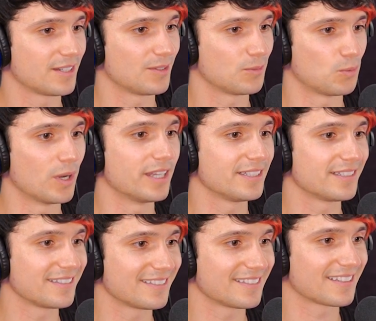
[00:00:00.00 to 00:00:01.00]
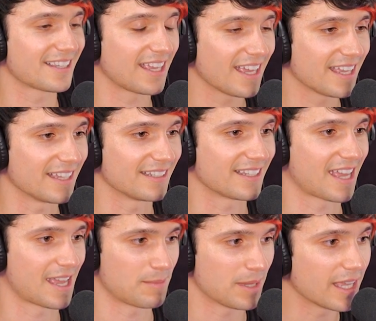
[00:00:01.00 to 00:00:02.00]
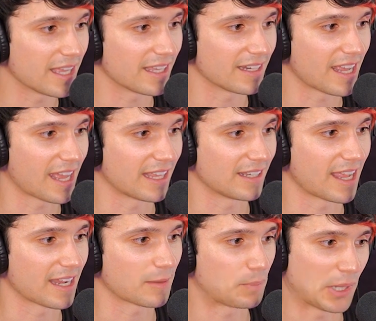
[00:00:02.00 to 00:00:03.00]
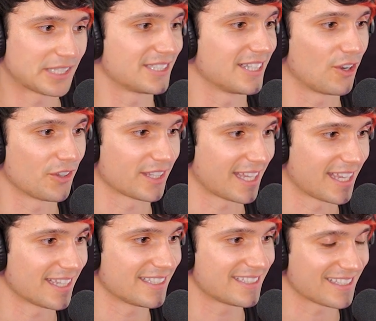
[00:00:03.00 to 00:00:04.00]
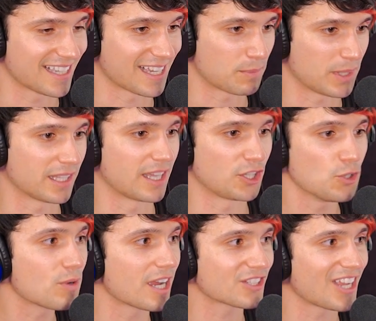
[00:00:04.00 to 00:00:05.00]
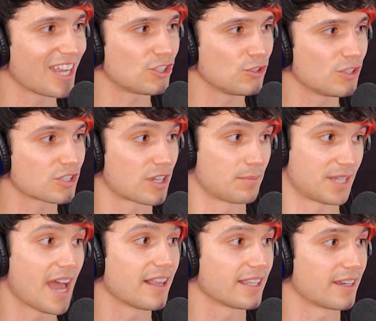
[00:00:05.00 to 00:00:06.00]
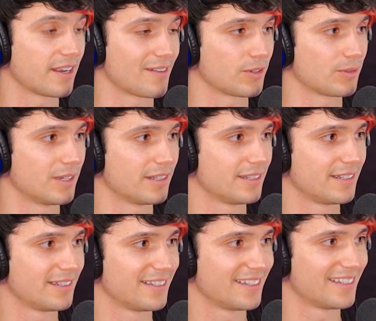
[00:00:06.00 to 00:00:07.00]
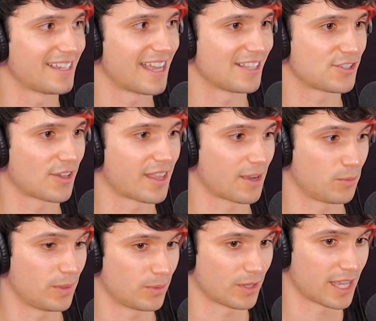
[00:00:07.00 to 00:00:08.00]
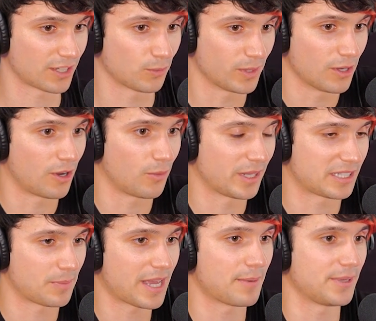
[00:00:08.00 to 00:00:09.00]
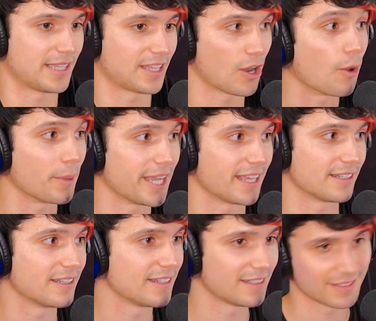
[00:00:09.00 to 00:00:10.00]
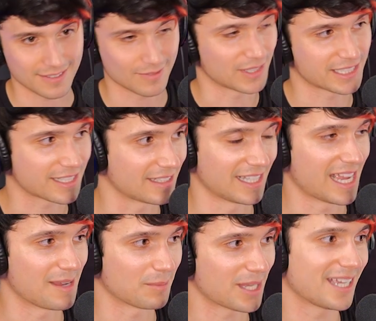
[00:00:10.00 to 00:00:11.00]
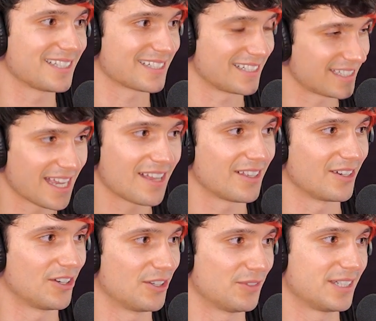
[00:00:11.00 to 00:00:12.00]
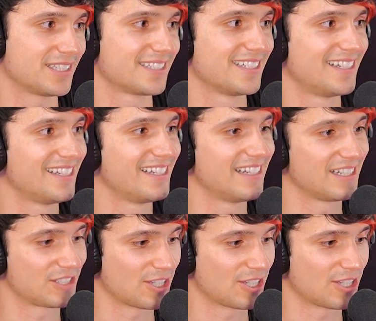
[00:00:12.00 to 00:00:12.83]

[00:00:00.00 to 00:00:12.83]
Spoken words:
one kid came in and like busted all the kids, like being like, you guys can't do this. I'm telling on everyone. And so like we all went to bed being like, oh man, this lame kid's gonna tell on all of us. And